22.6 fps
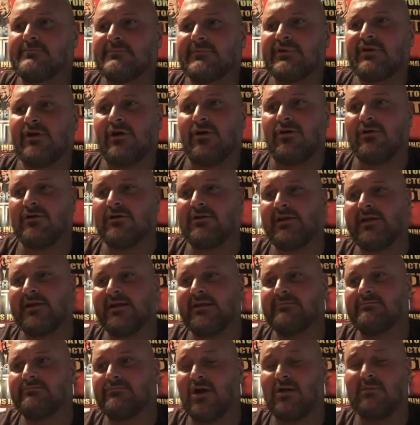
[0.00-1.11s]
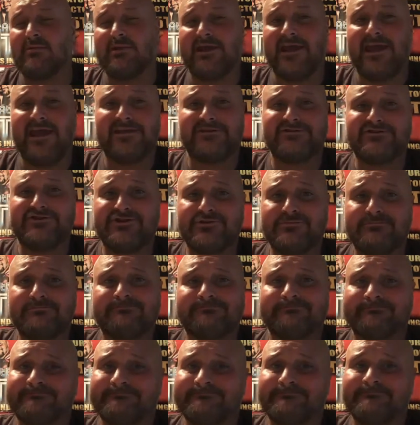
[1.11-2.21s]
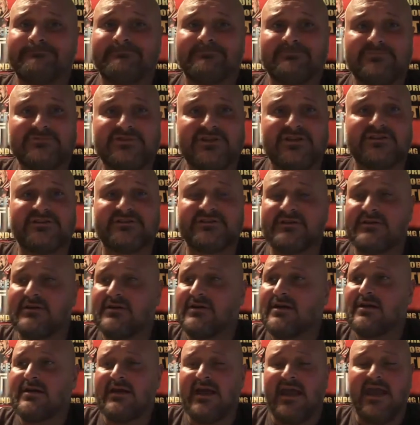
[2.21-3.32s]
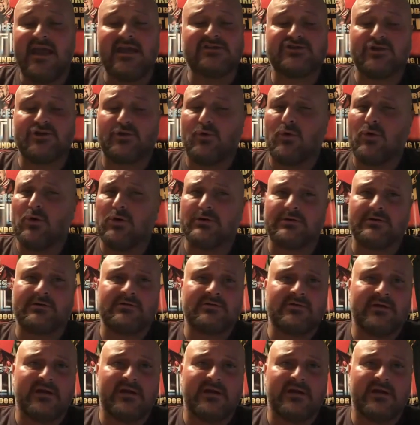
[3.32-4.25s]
currently, probably Edge. Just Edge or Orton.